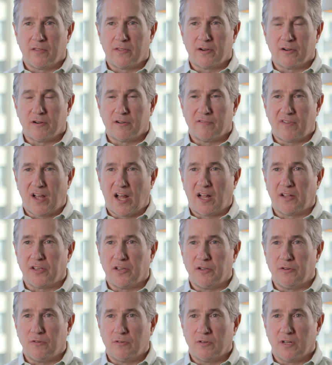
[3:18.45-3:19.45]
other
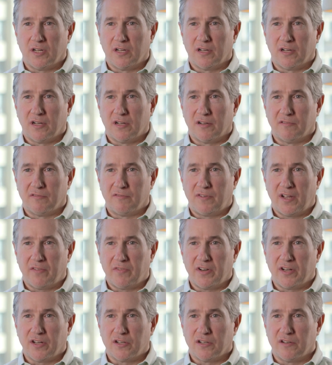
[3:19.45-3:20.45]
value of
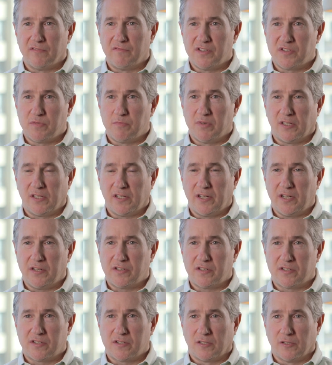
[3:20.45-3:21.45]
having a good visibility
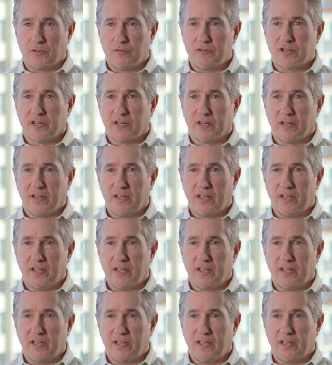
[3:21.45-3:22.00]
solution